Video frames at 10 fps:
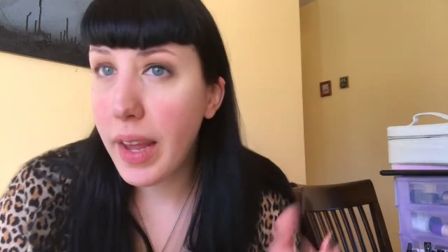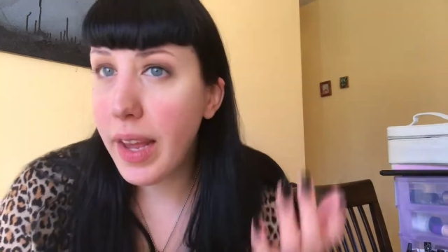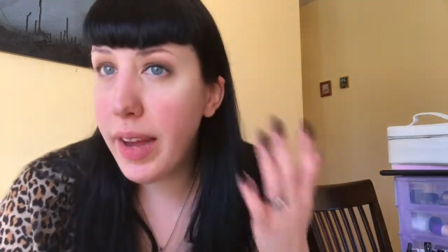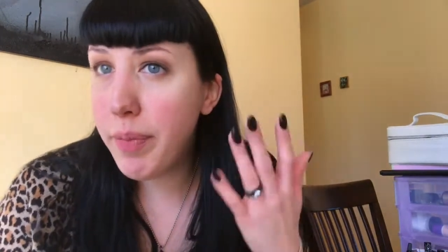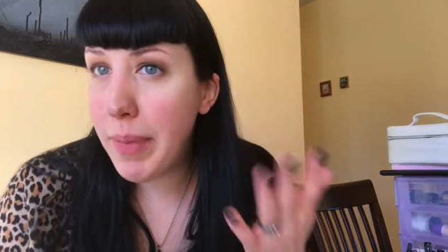
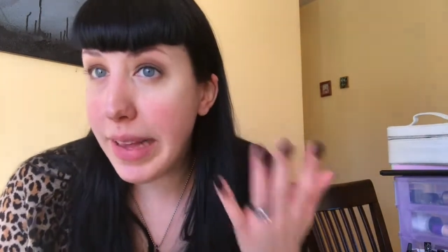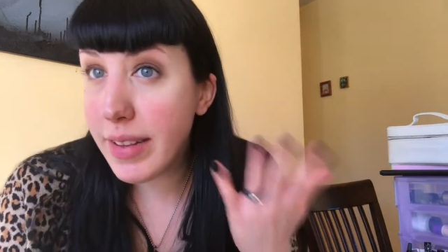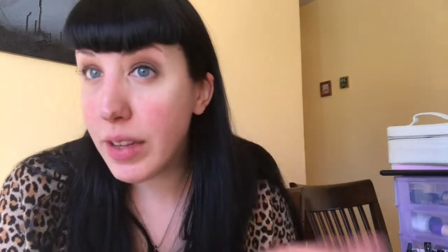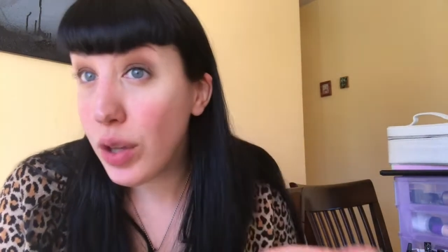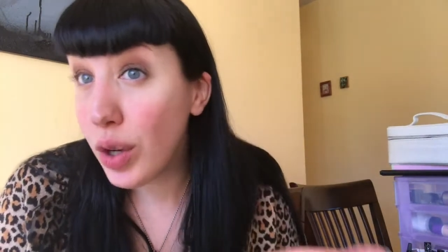It makes
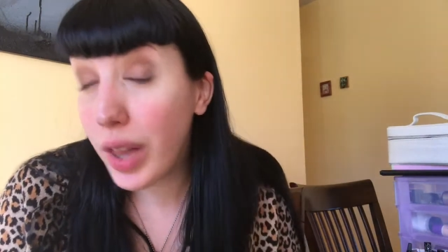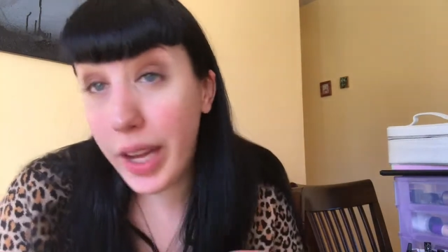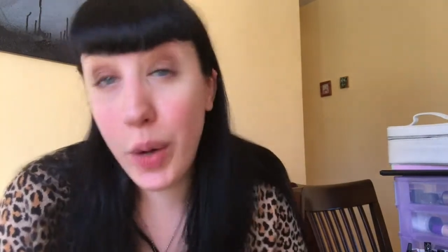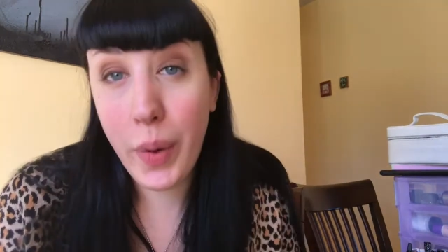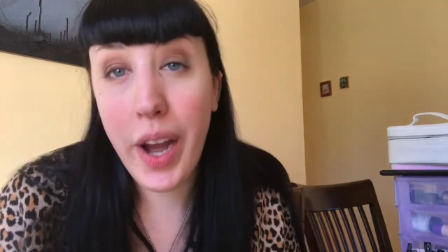it look
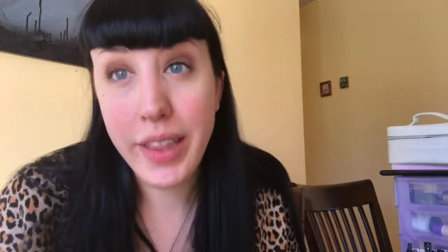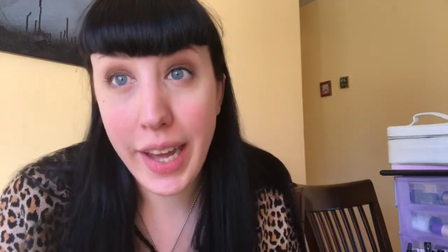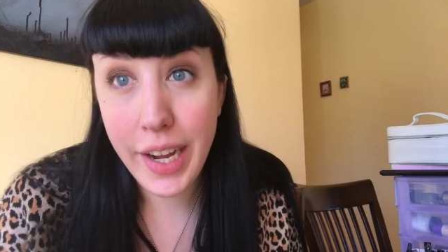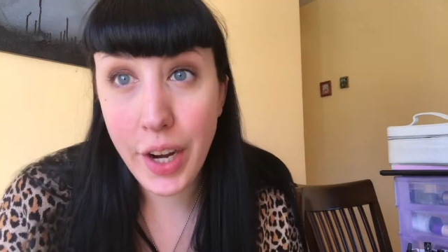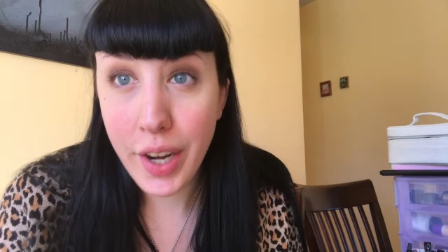like you're wearing
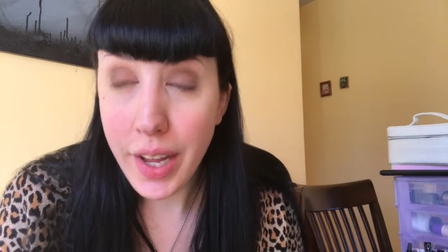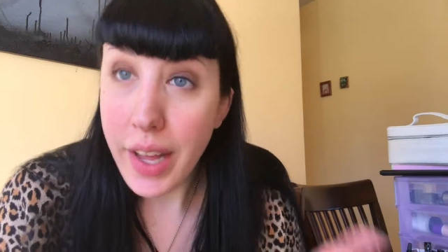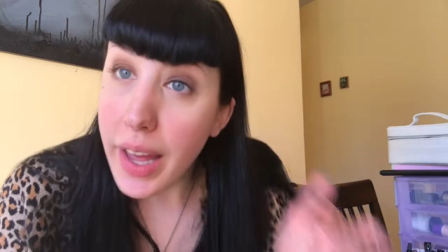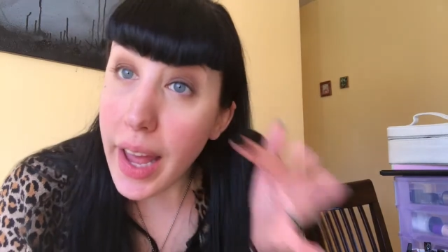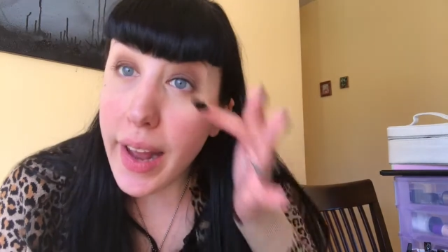liner.
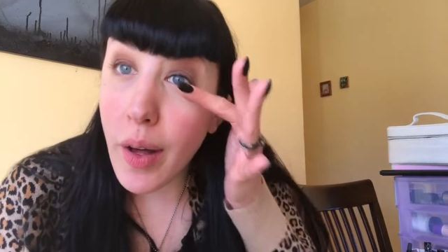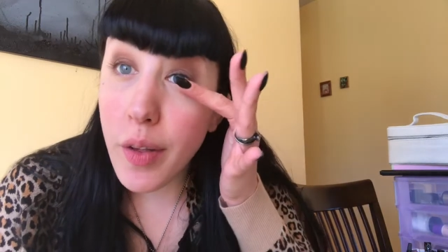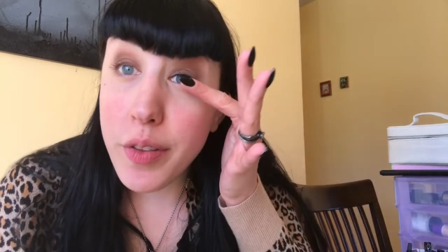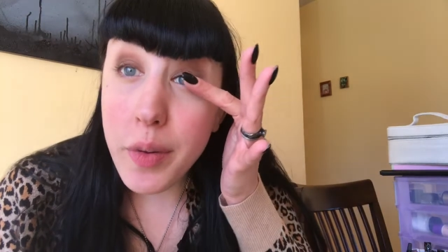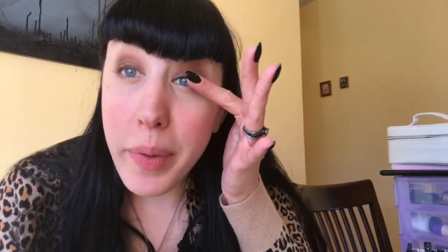It
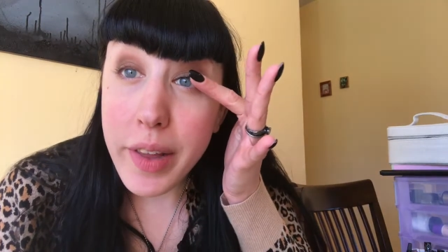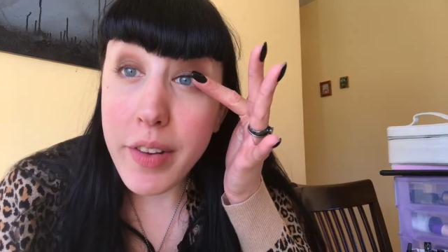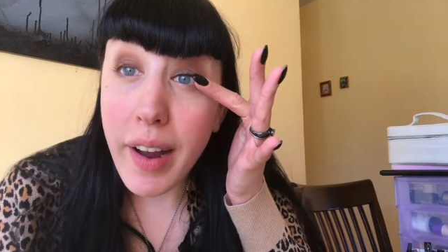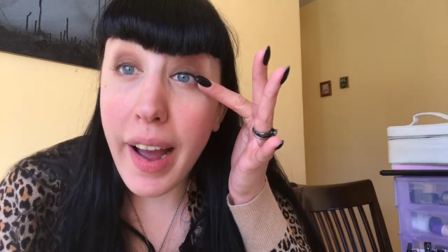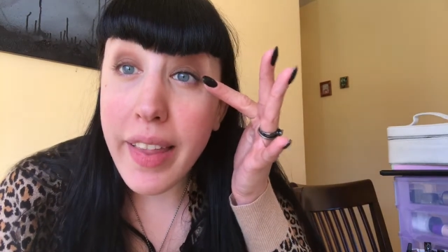also makes
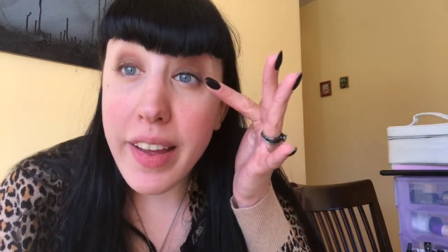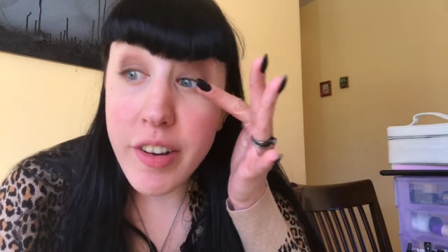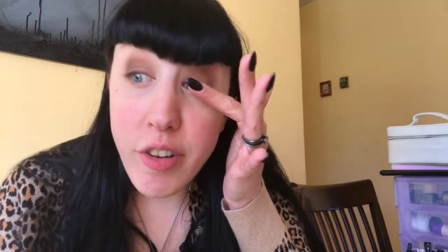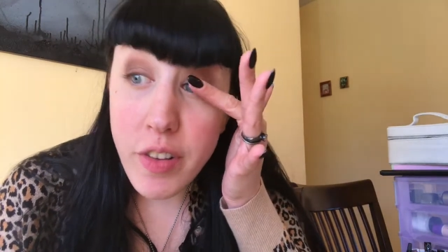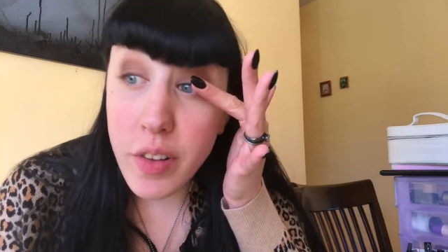your
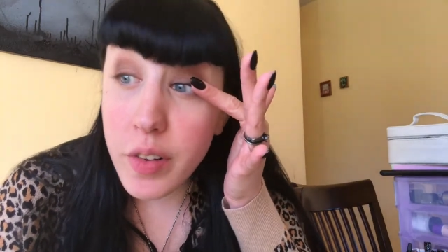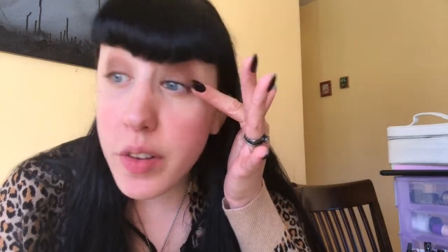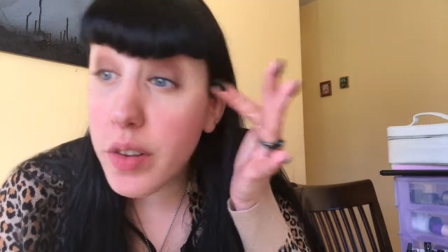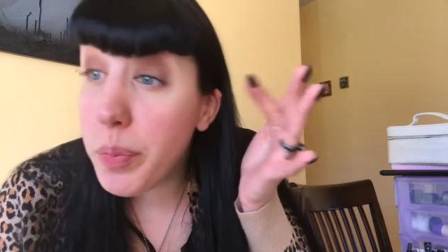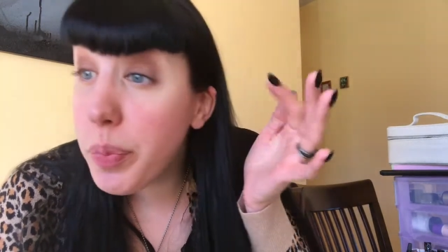eyelashes look
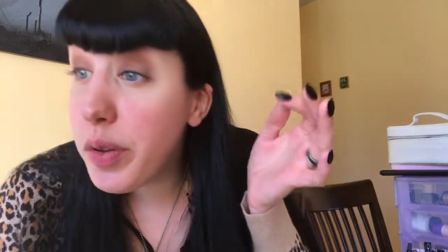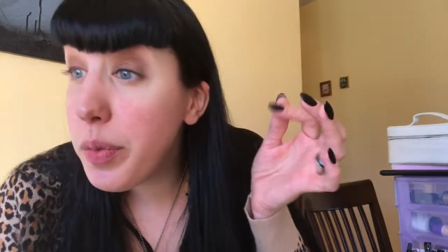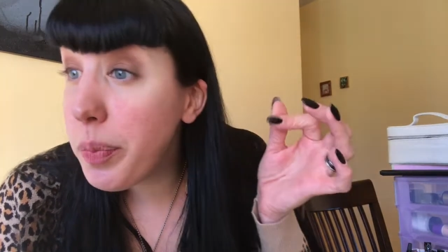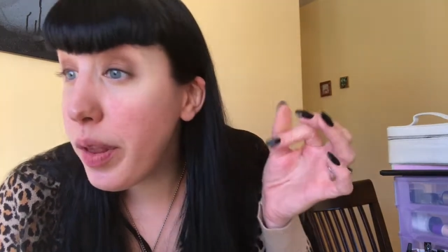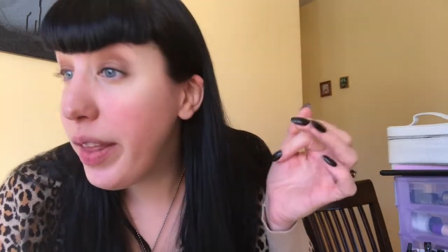super,
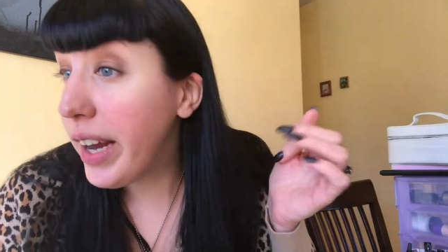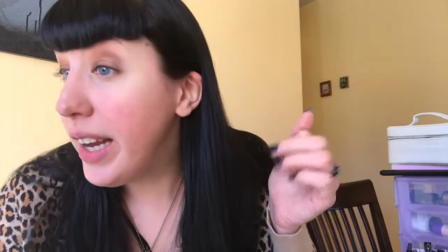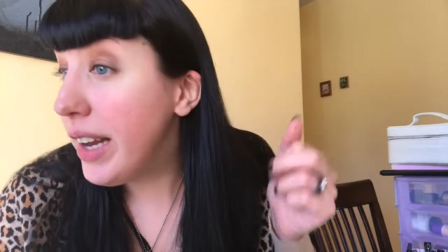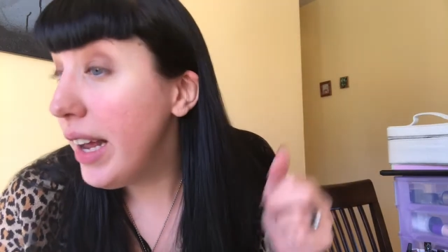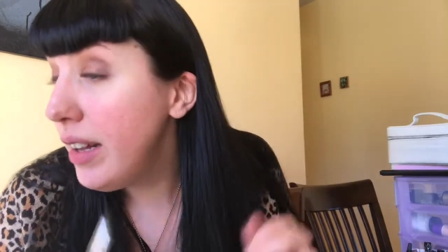super thick
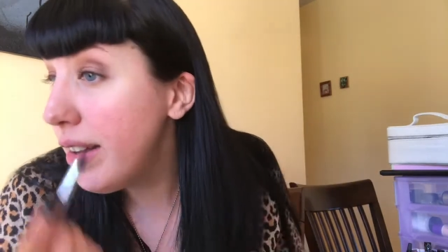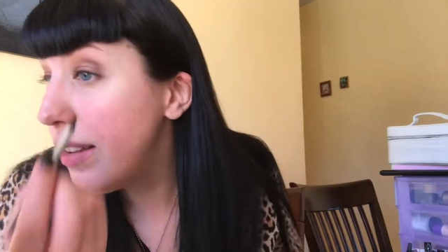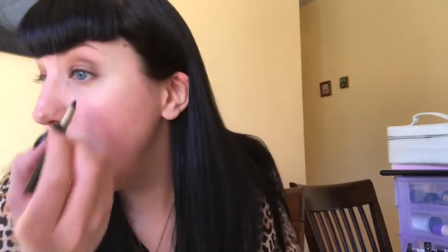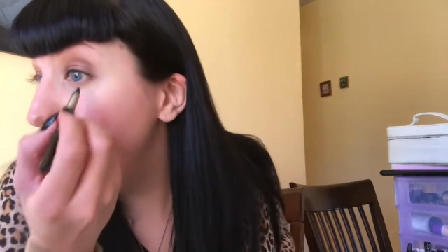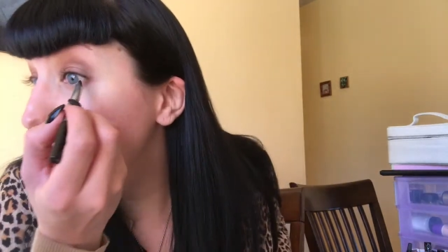and dense,